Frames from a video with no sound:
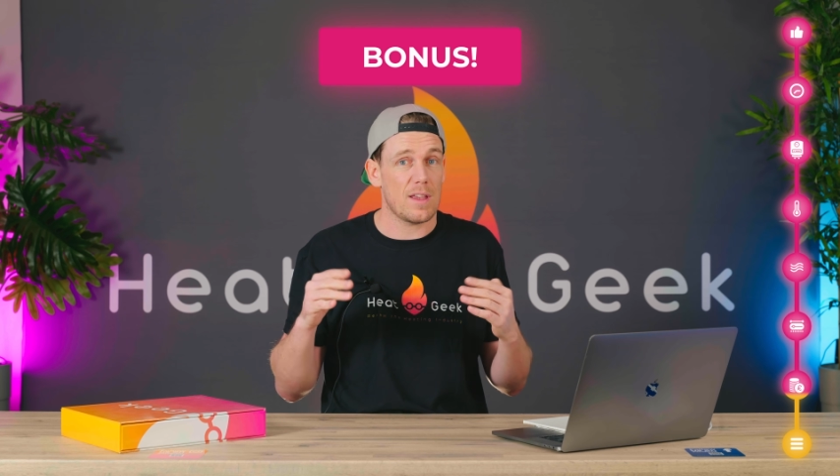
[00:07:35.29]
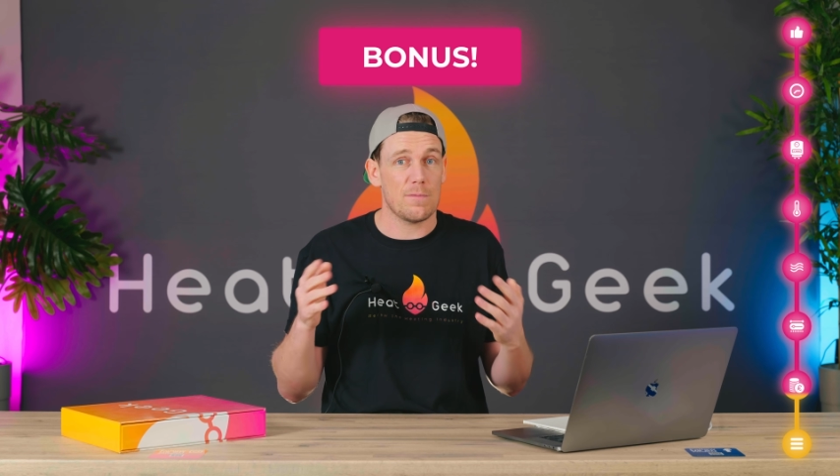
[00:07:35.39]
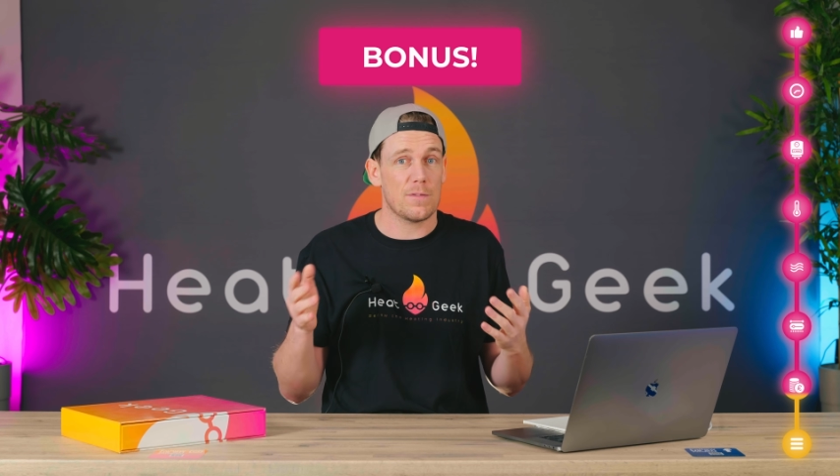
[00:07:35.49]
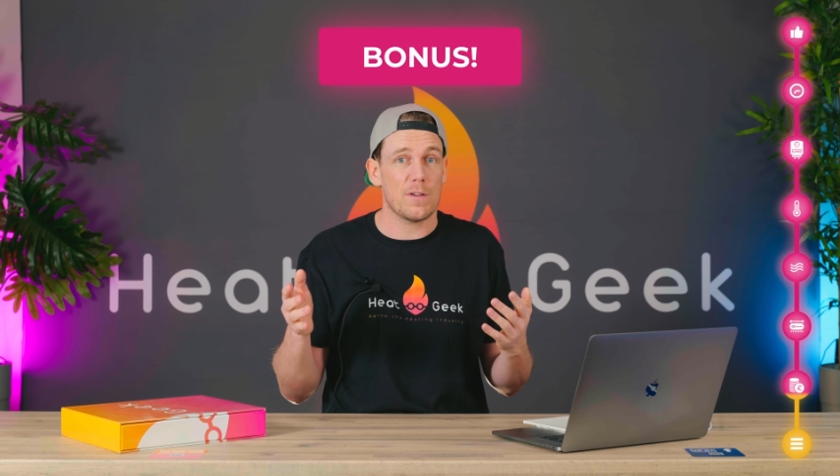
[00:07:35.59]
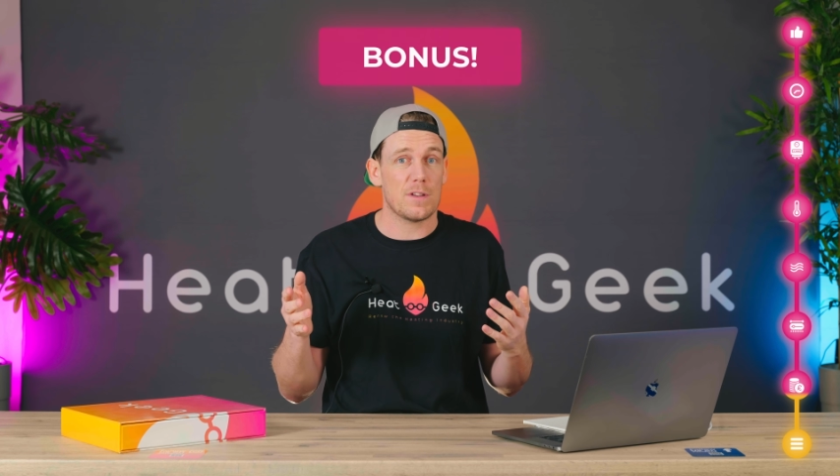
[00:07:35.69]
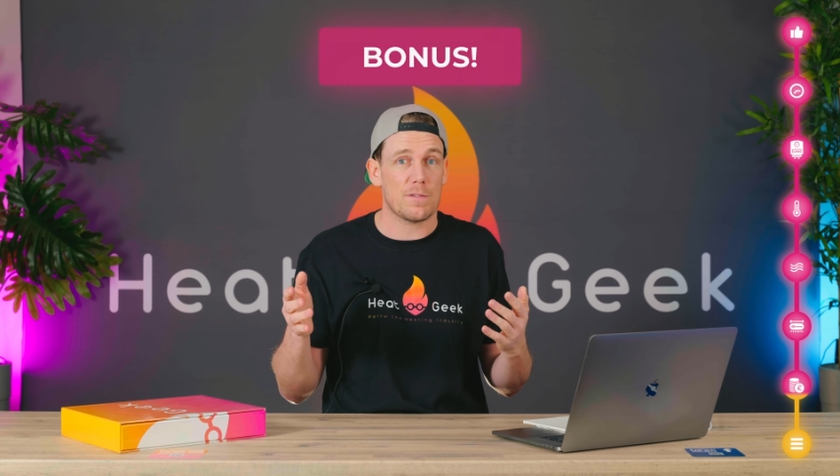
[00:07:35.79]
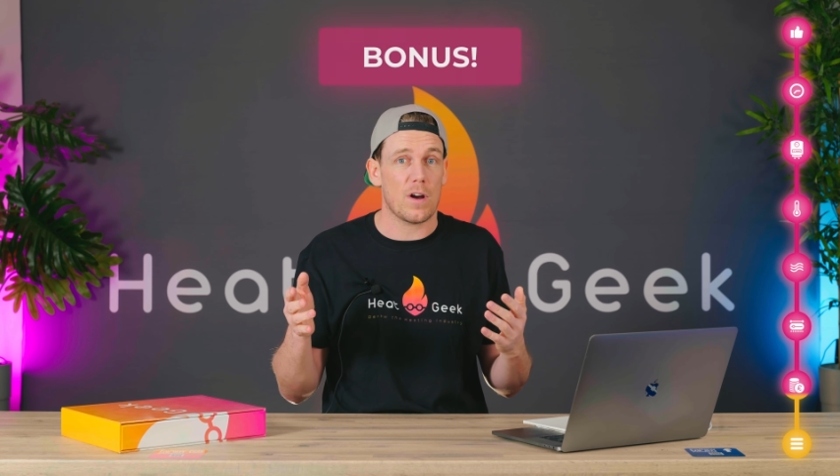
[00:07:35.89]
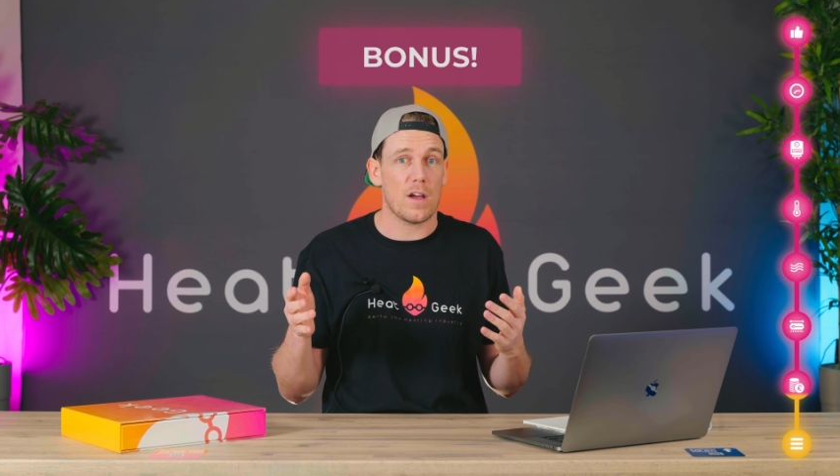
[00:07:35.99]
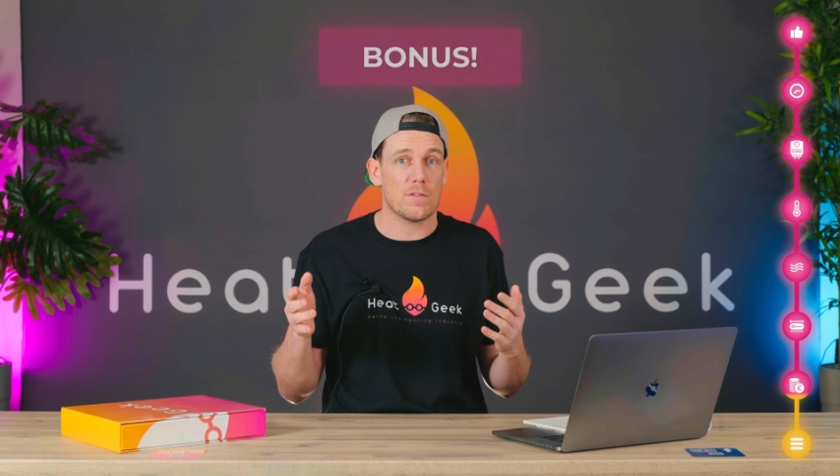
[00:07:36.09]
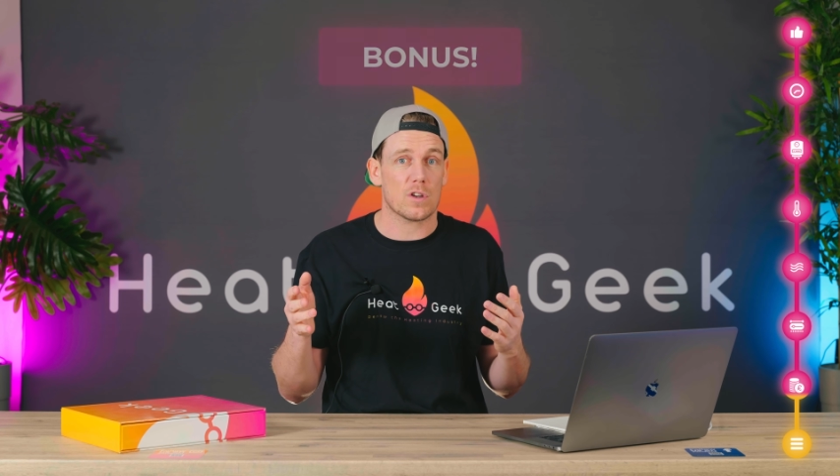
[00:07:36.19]
even
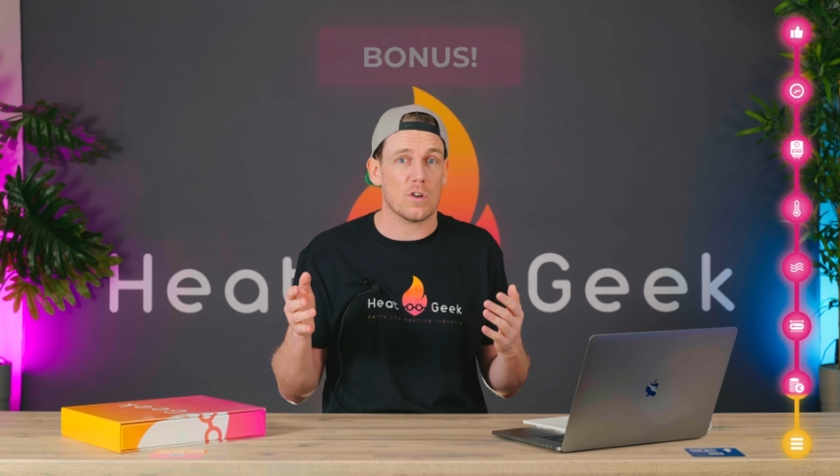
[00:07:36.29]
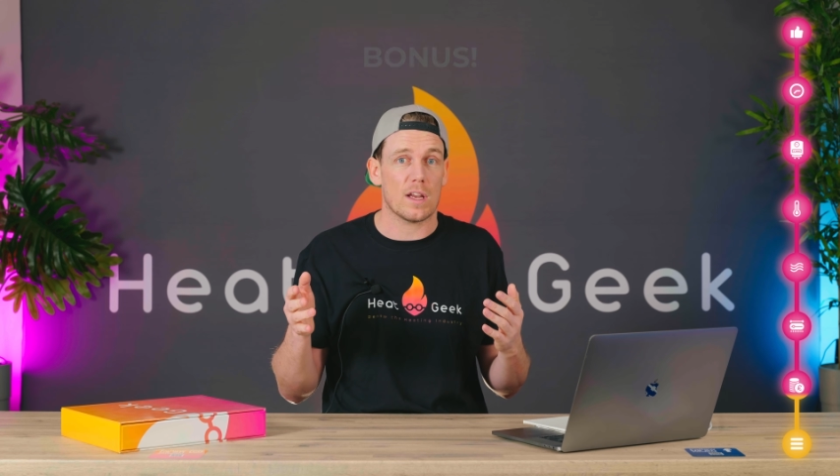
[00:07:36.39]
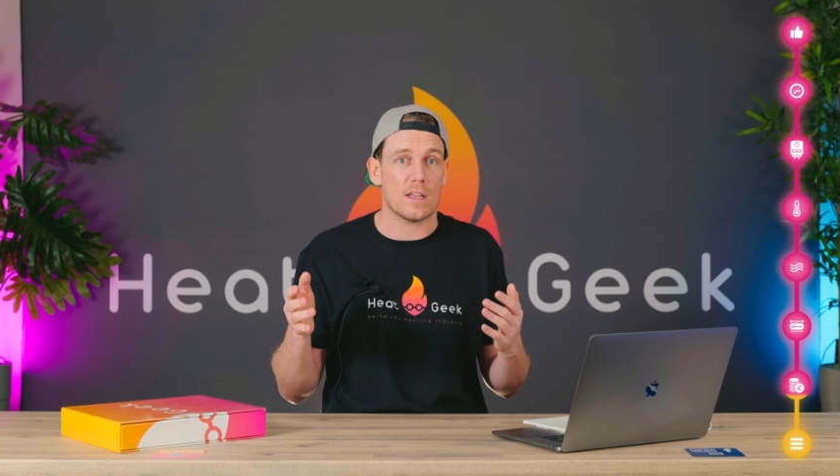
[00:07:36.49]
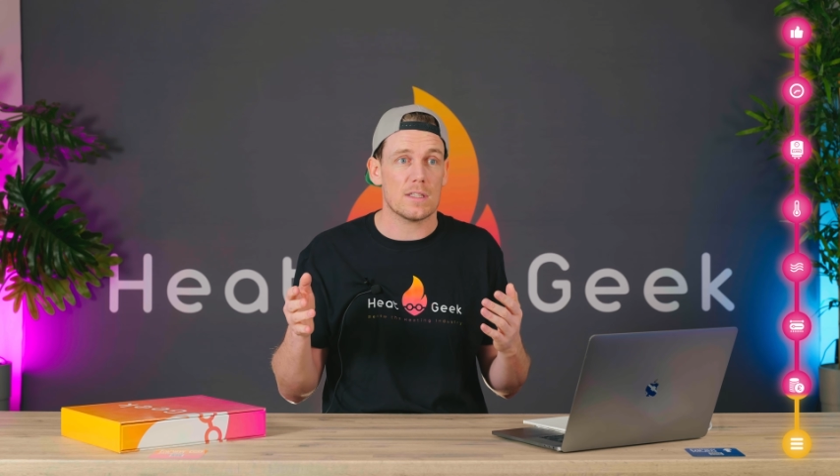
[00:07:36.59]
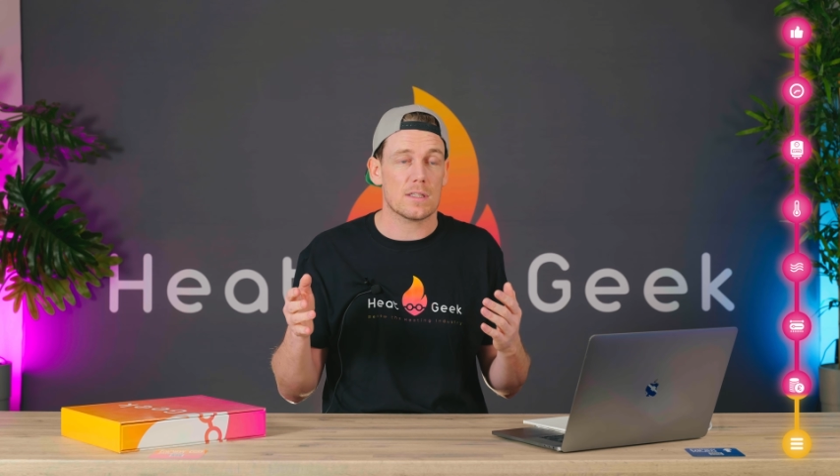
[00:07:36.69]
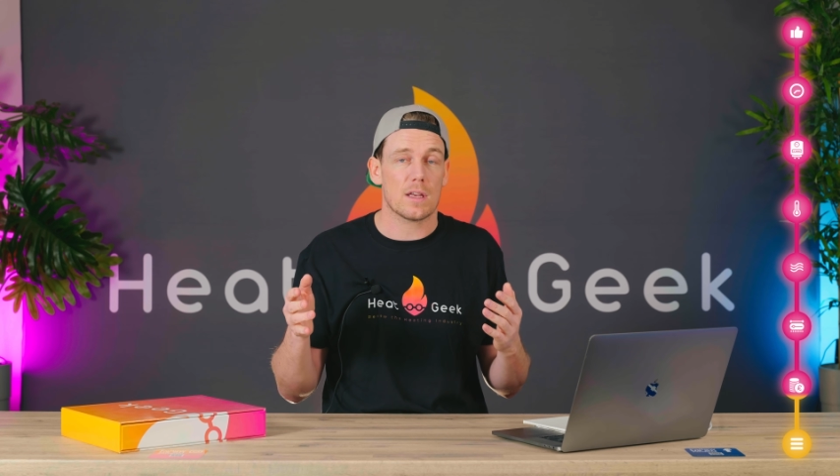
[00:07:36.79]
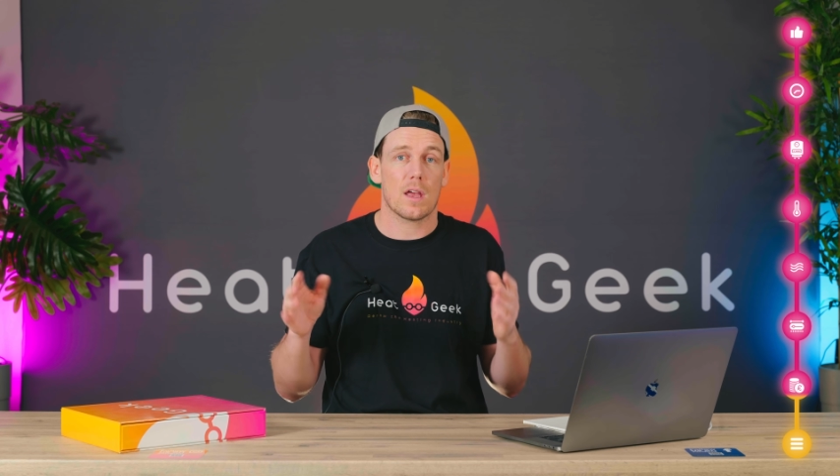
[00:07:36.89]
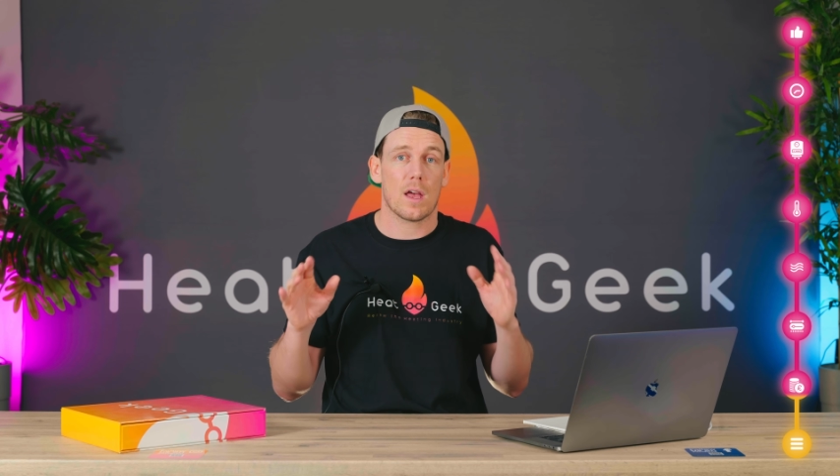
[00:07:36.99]
55 degrees,